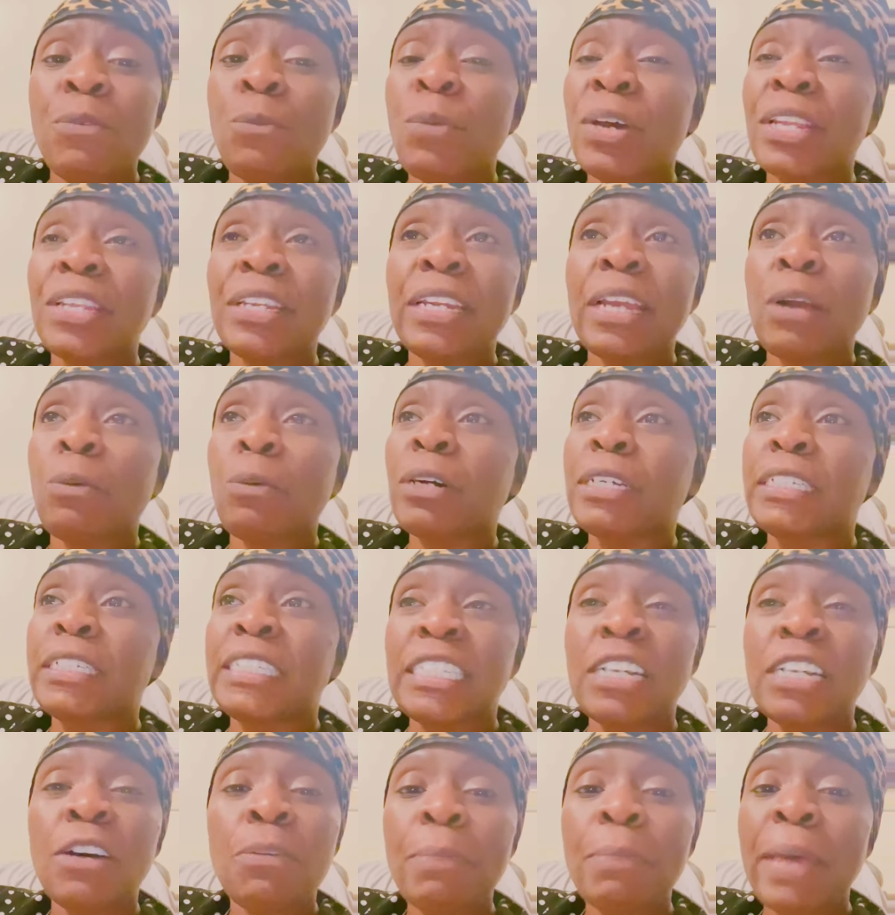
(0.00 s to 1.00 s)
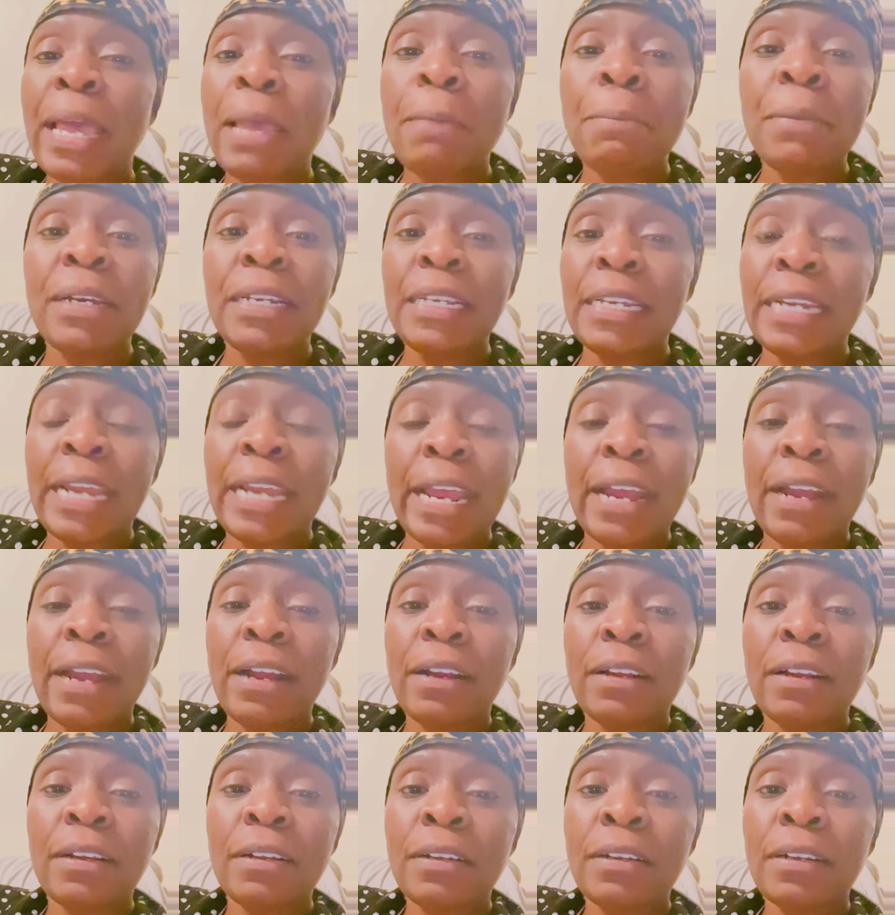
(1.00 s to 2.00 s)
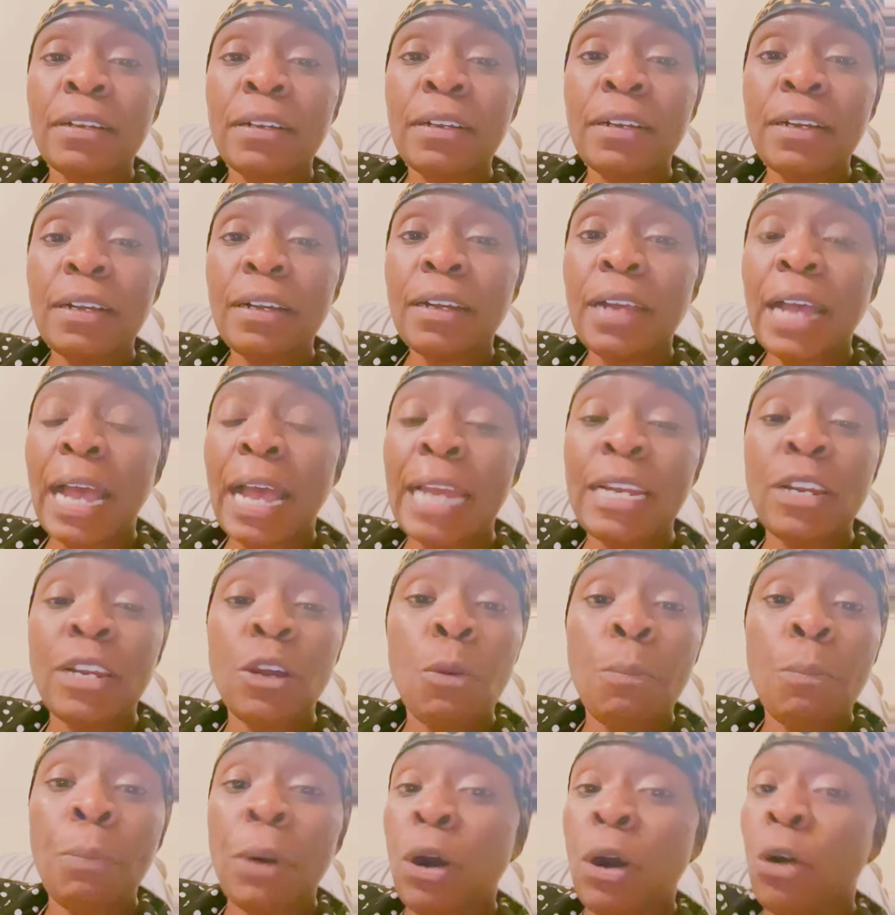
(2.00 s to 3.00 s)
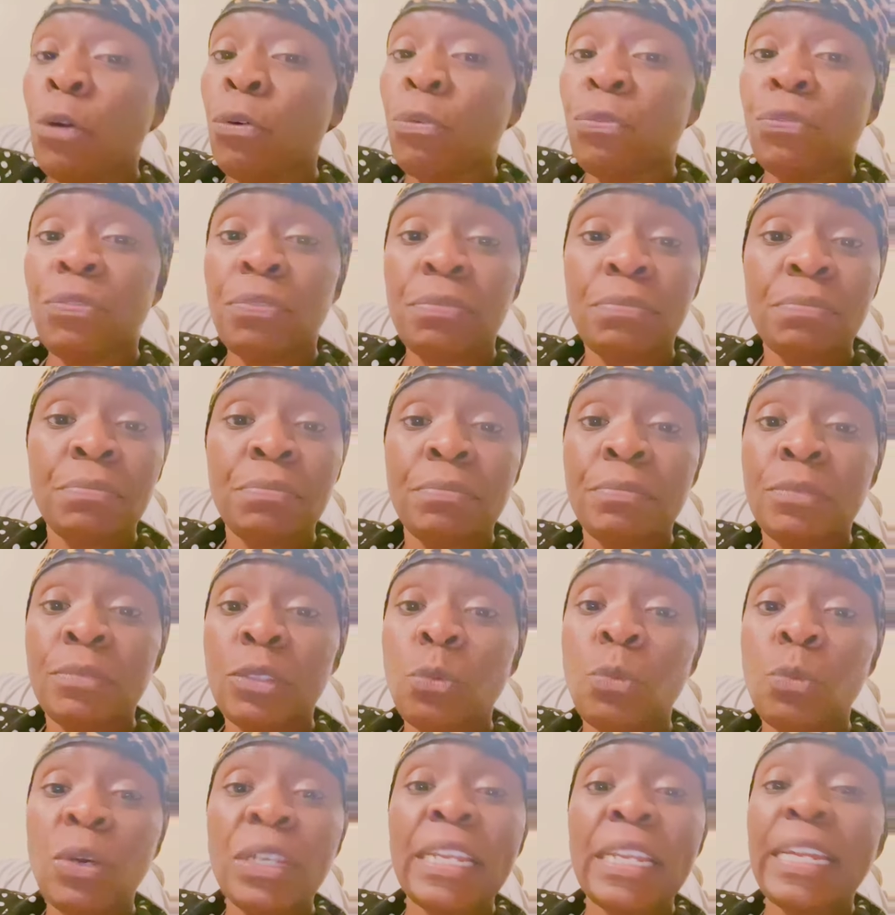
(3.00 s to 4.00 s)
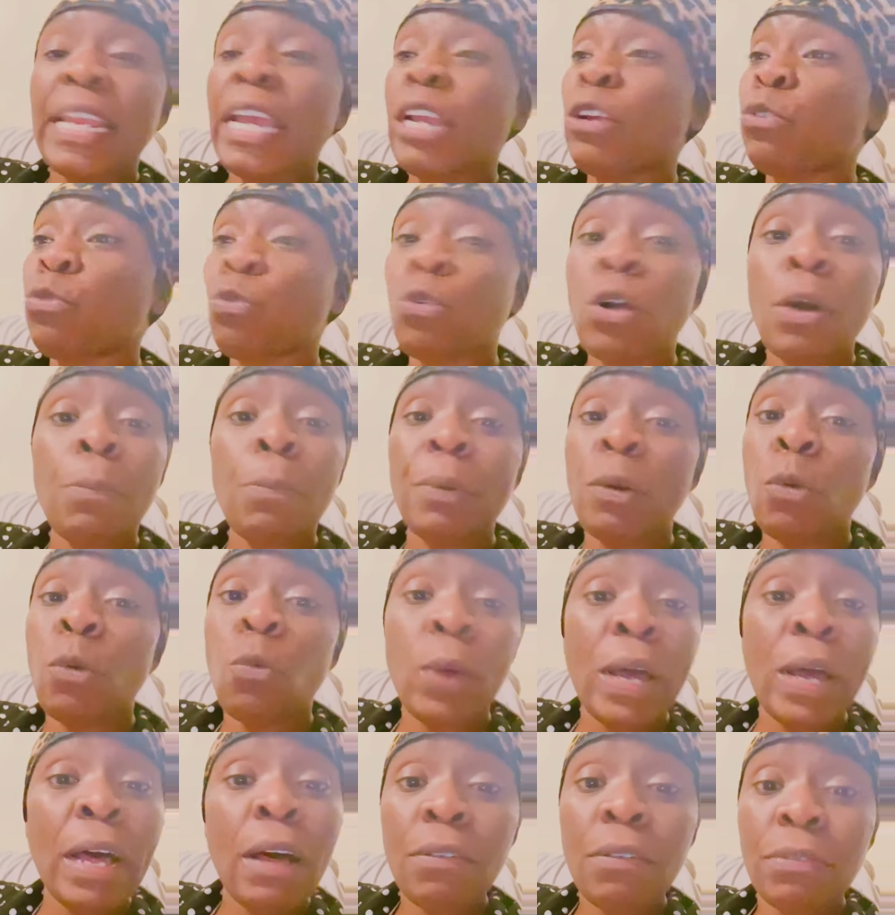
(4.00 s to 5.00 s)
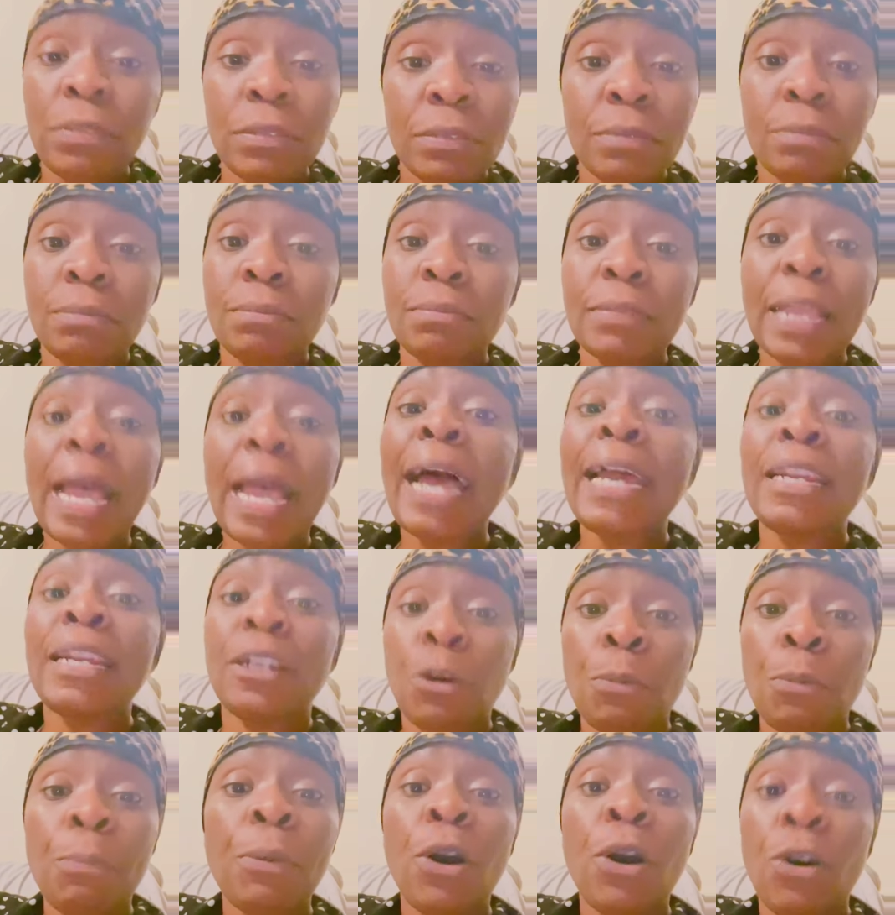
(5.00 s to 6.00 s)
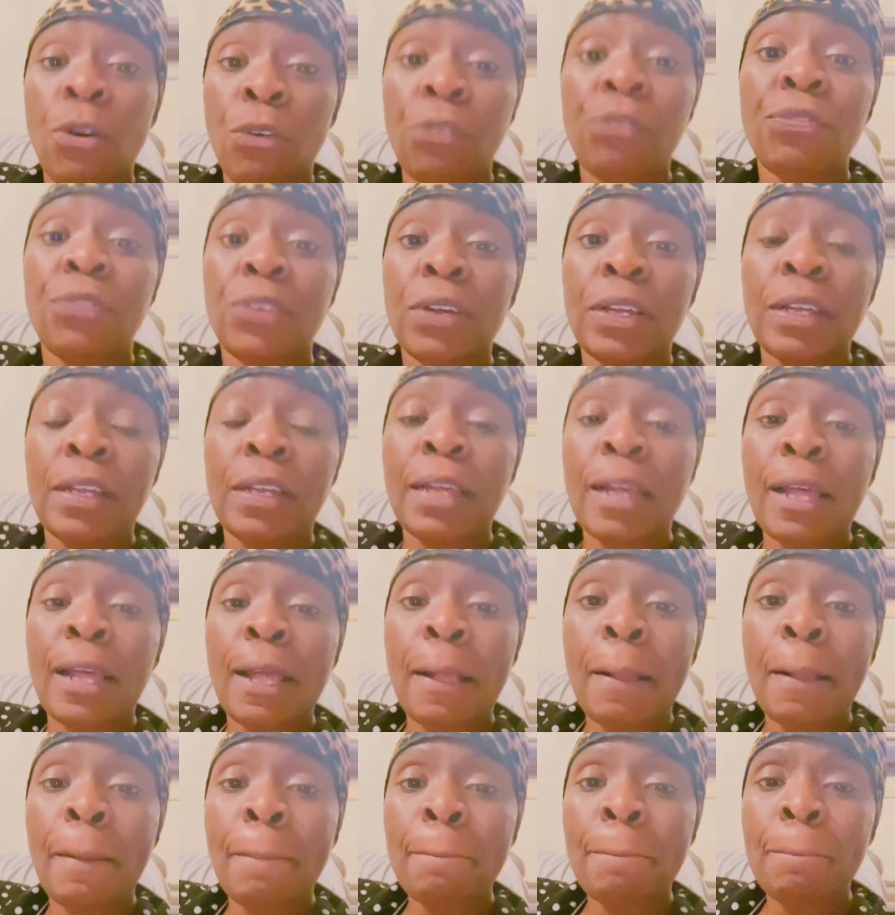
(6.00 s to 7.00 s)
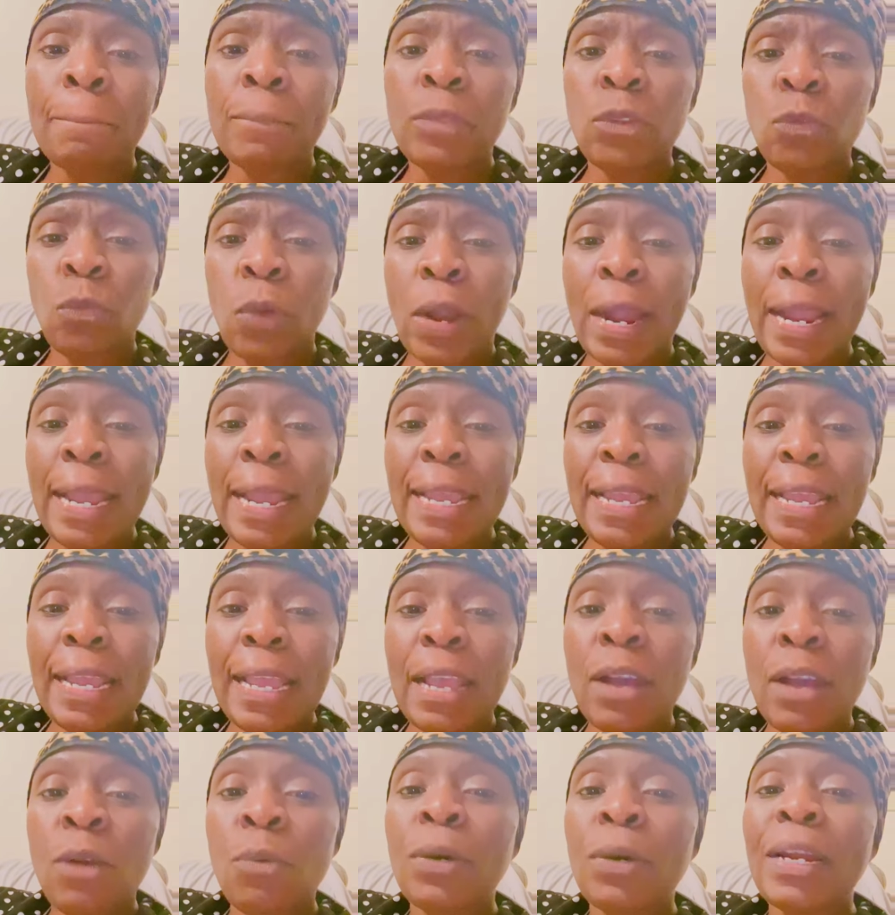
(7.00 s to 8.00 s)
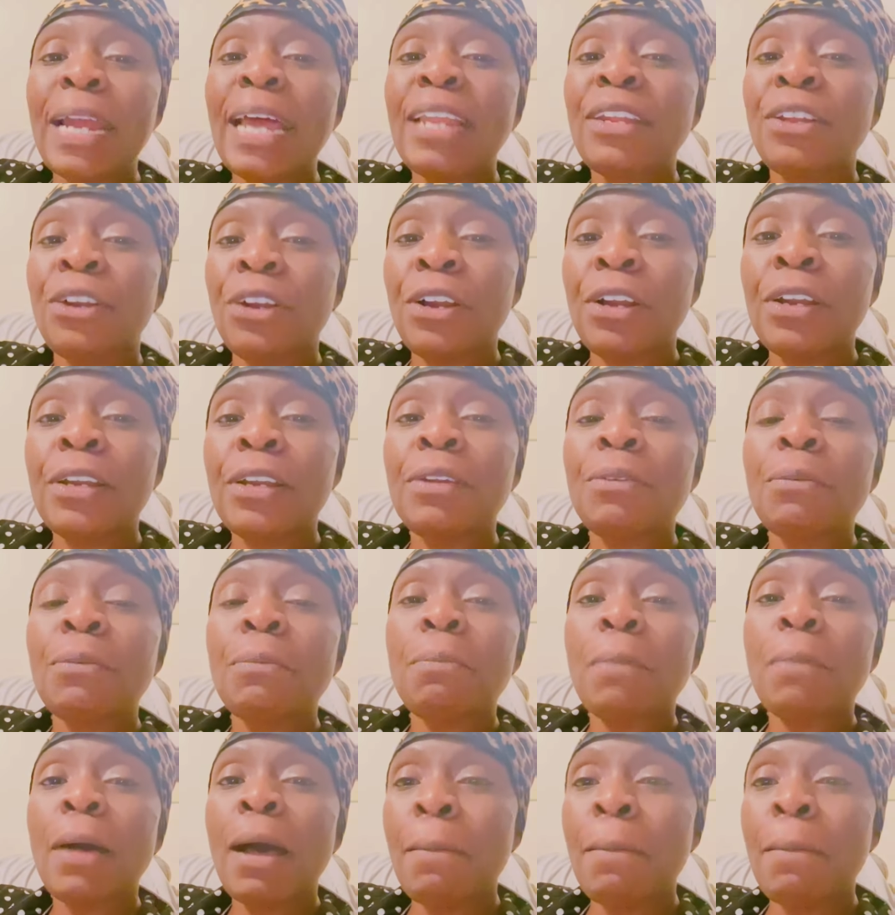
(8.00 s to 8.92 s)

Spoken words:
Whether they were a self-made millionaire, I know both. Whether they grew up in wealth, I know both, right? And what I learned